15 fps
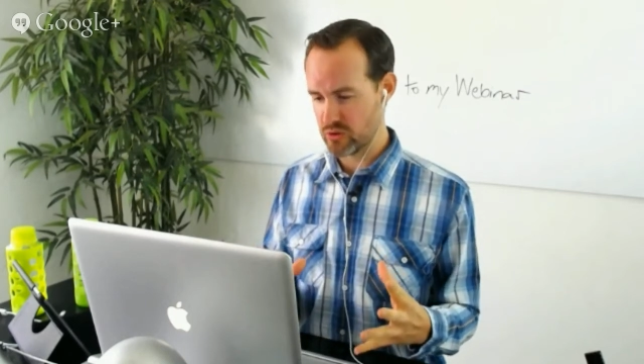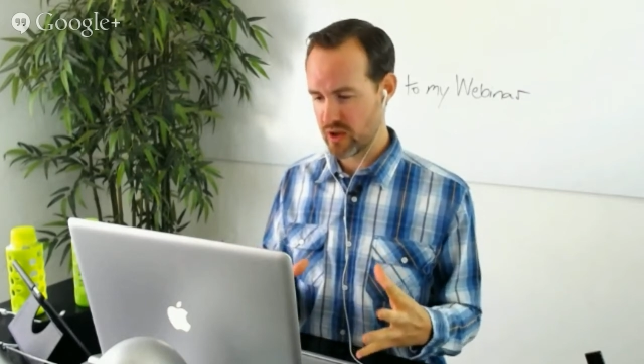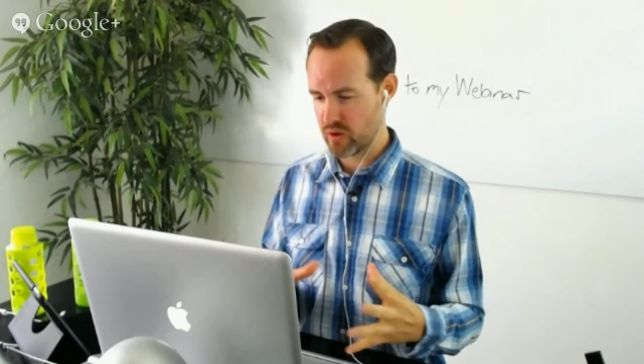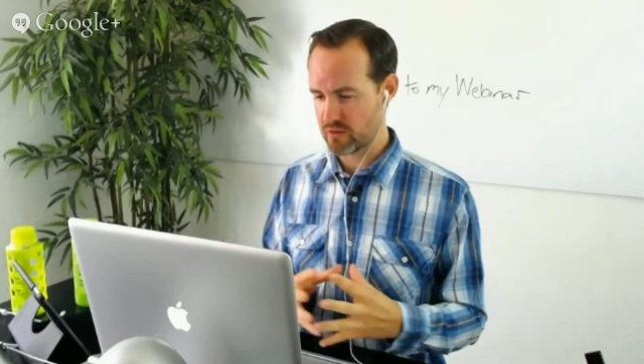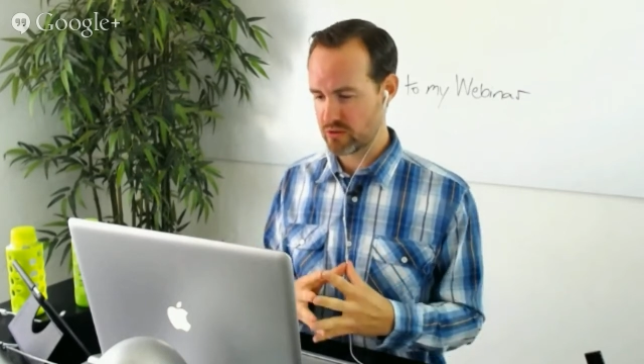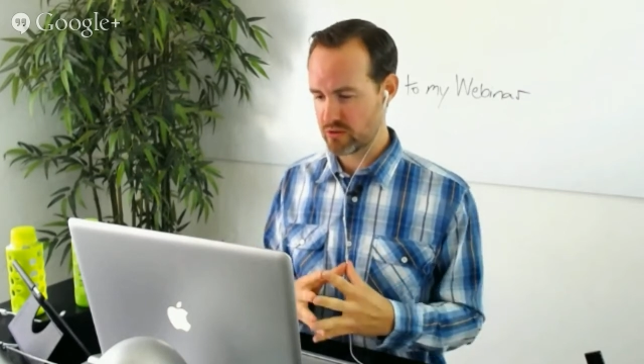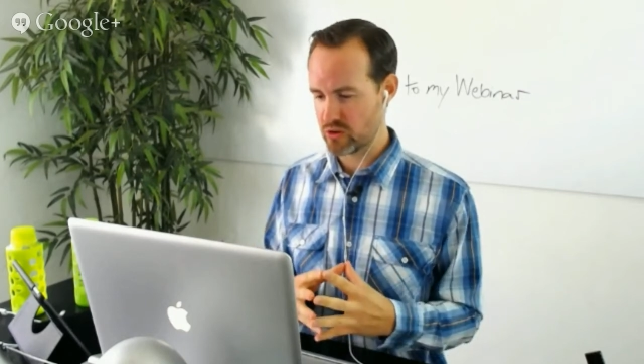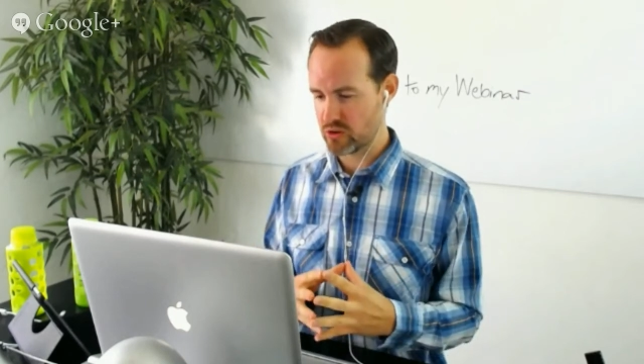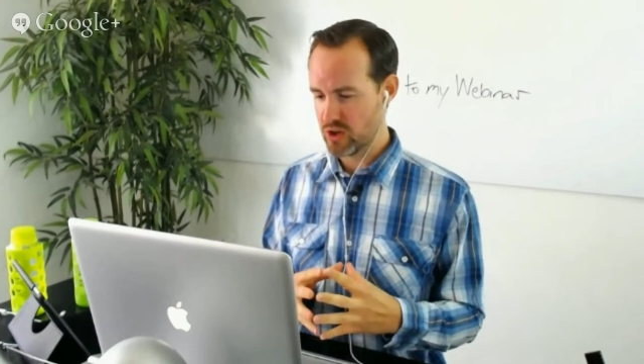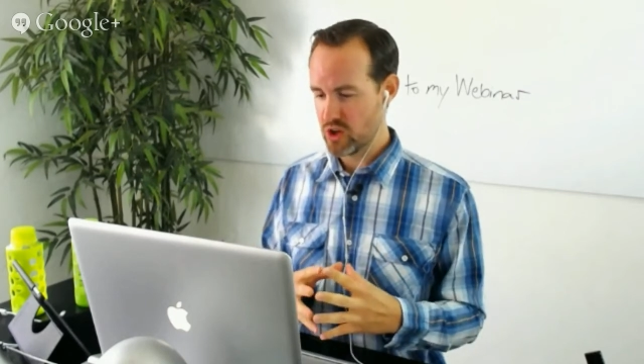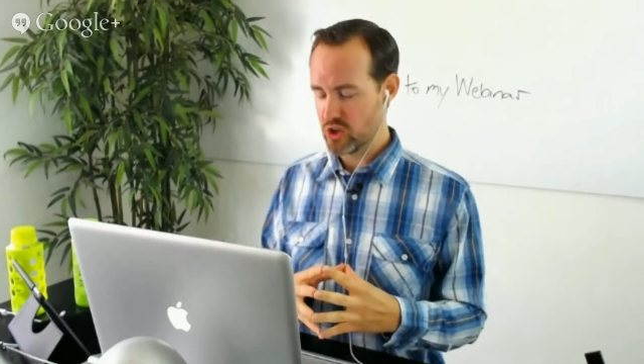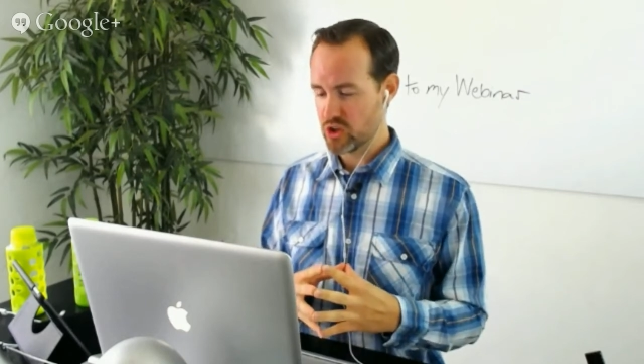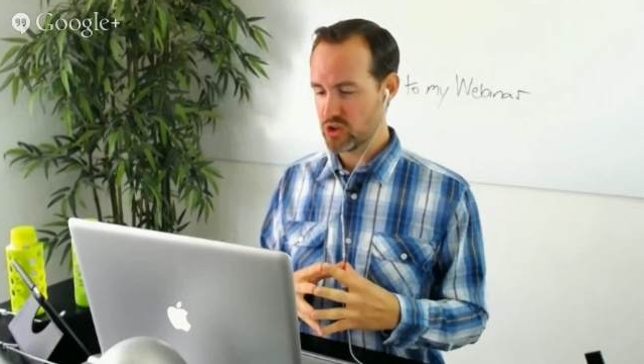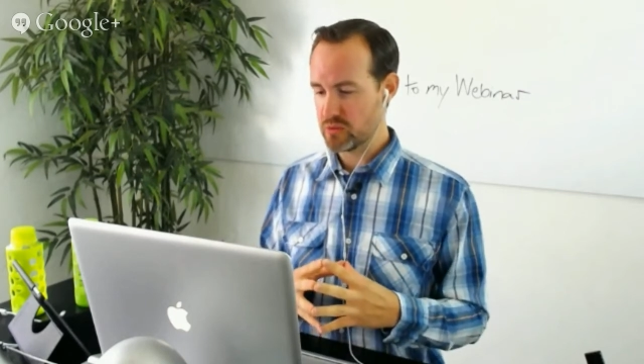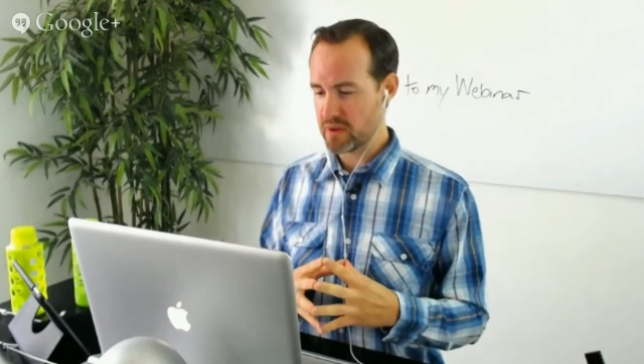However,
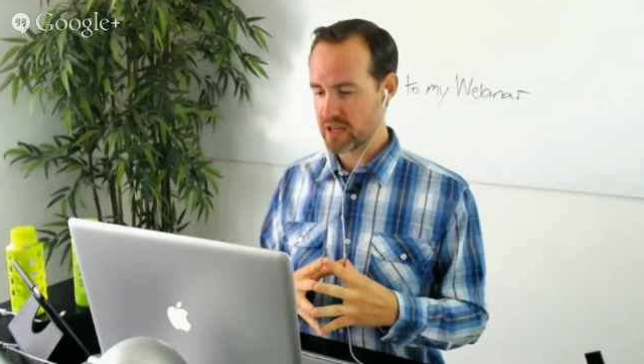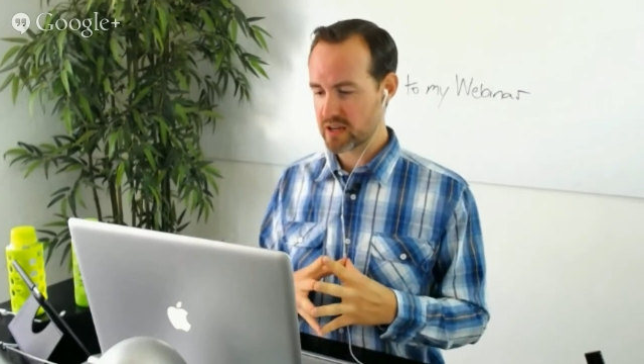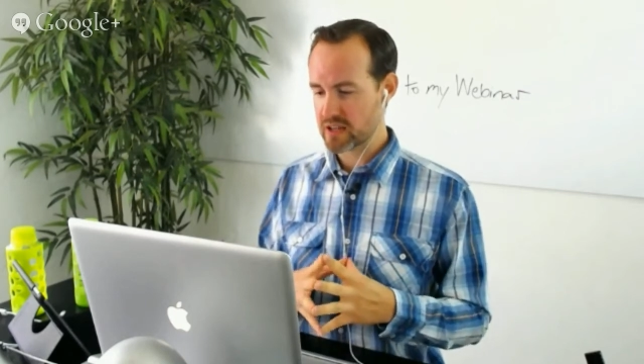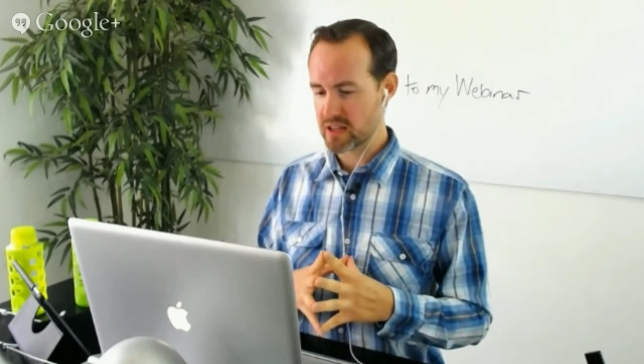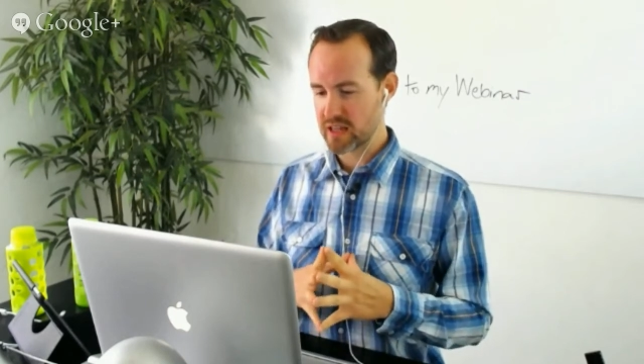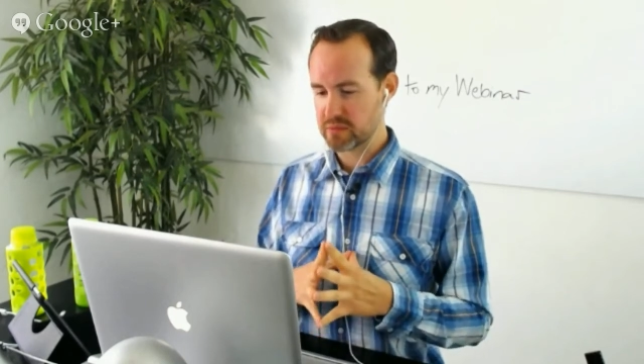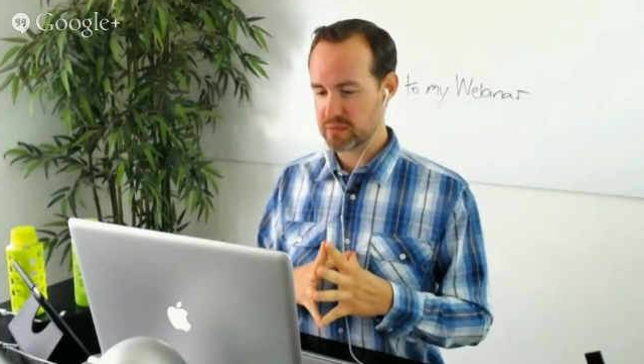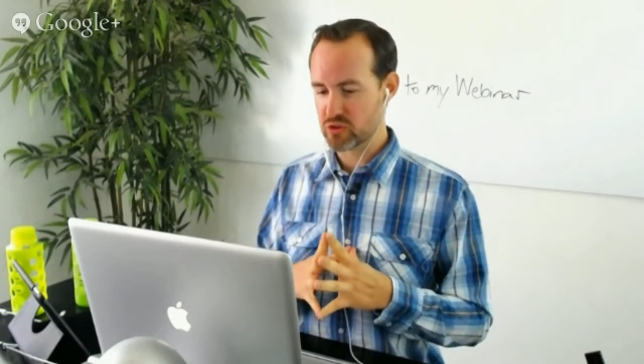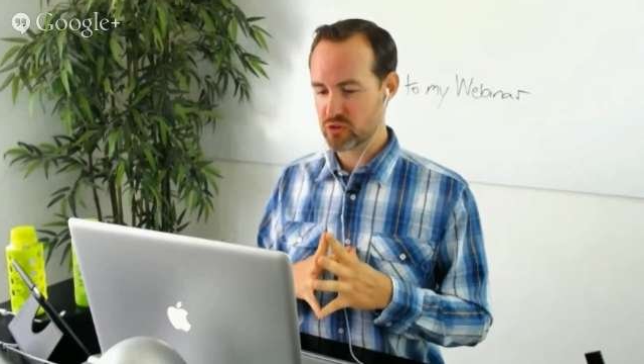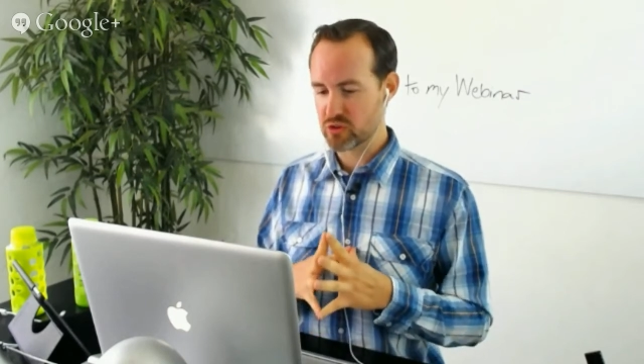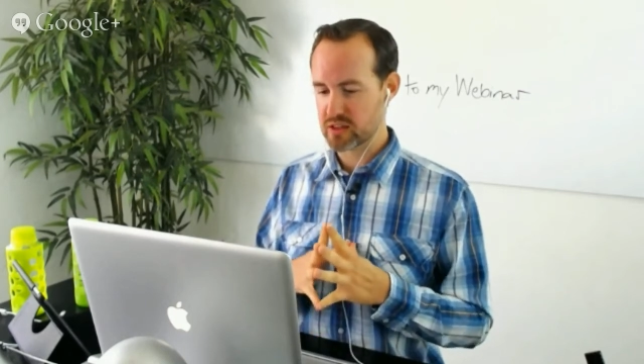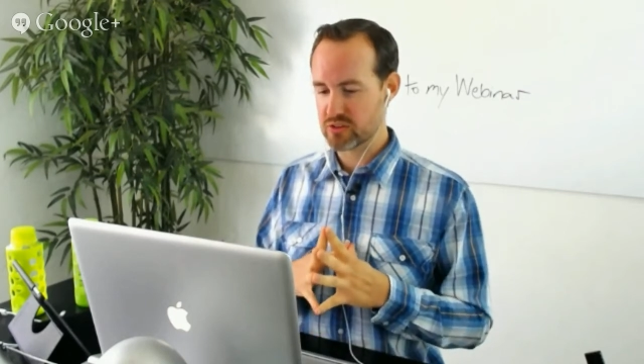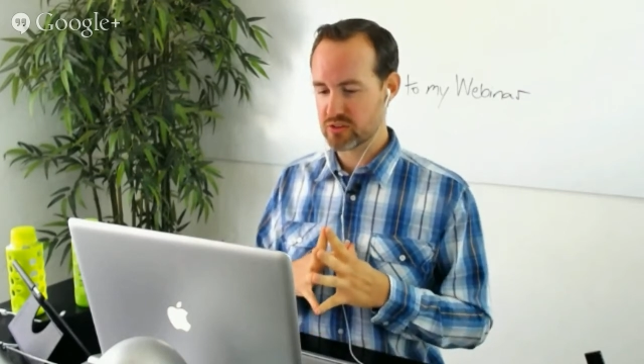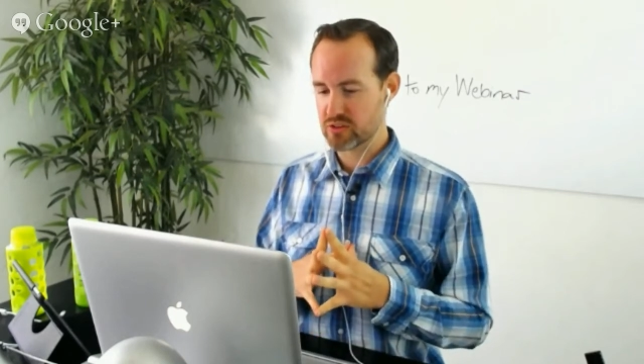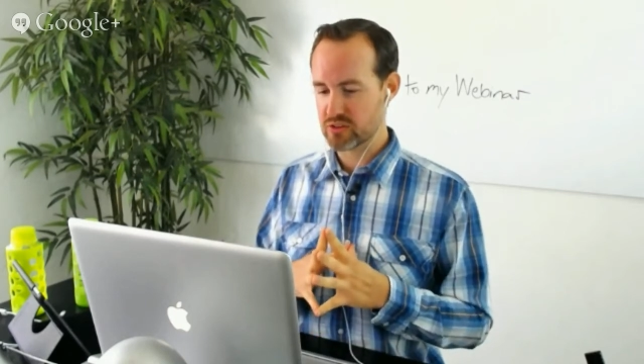you made a claim
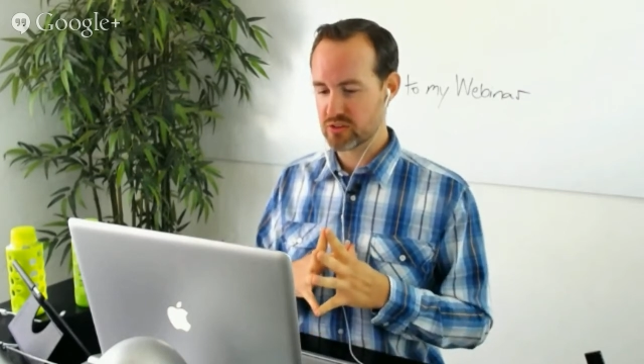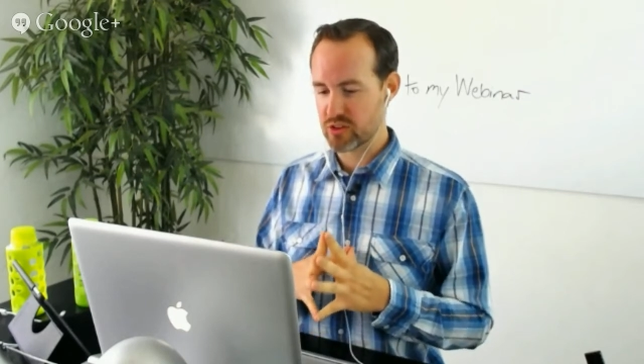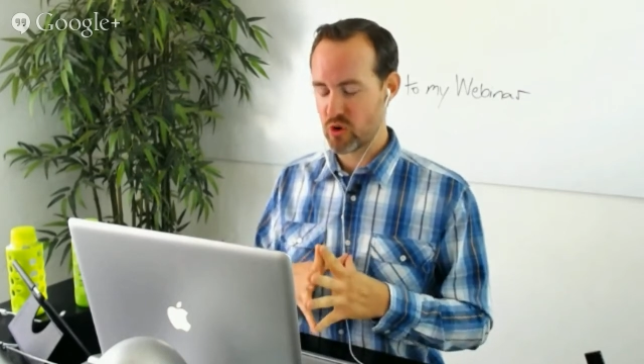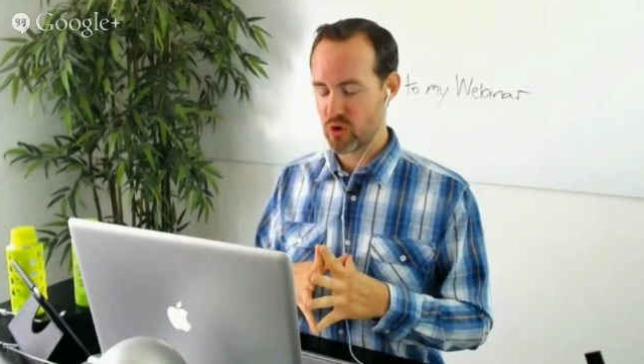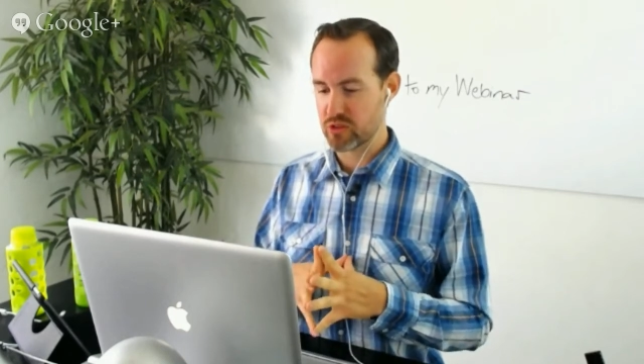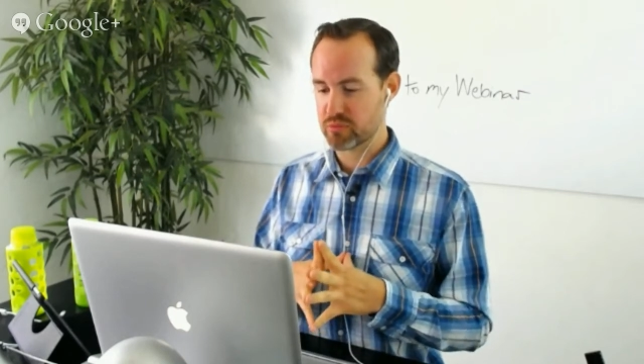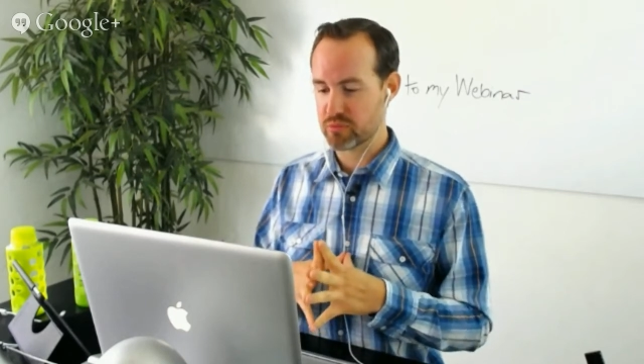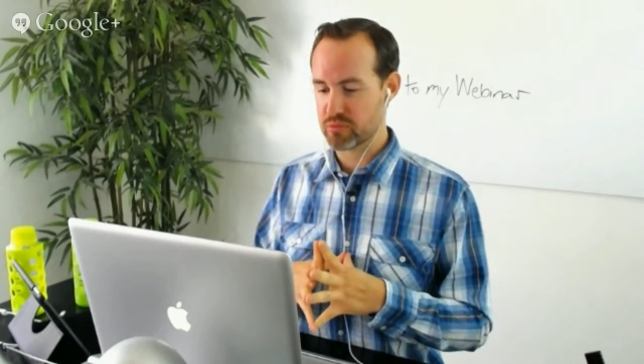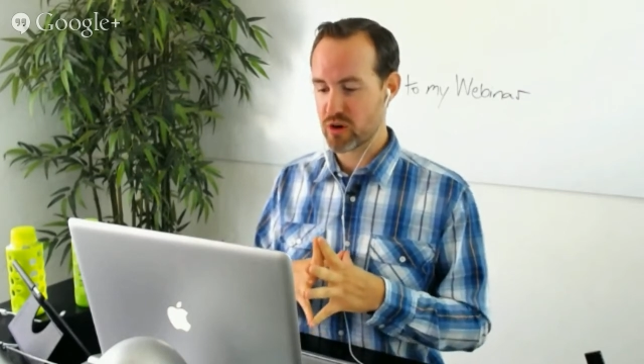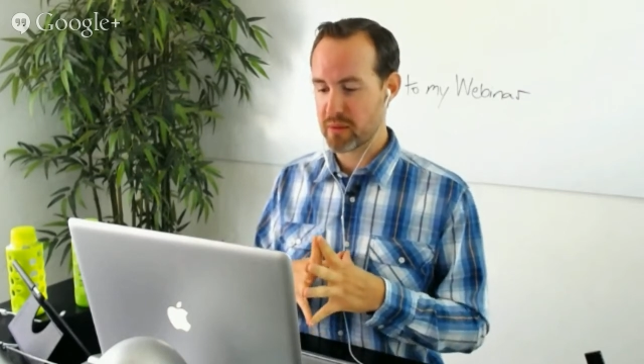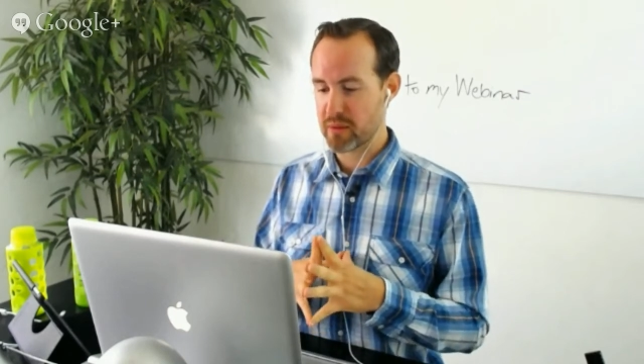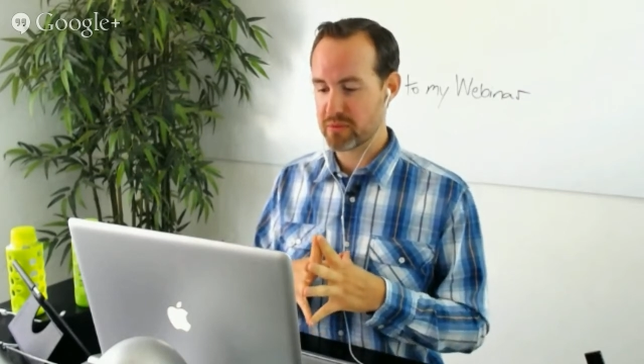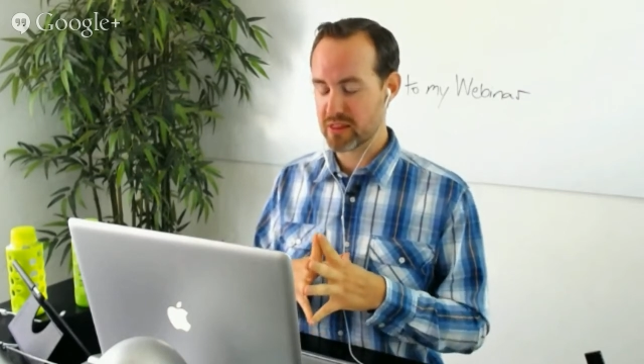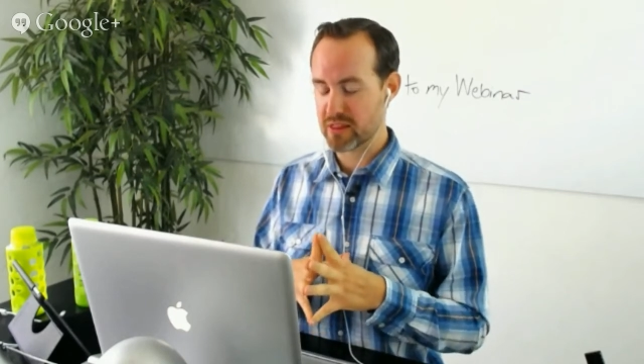directly to the owner of the property that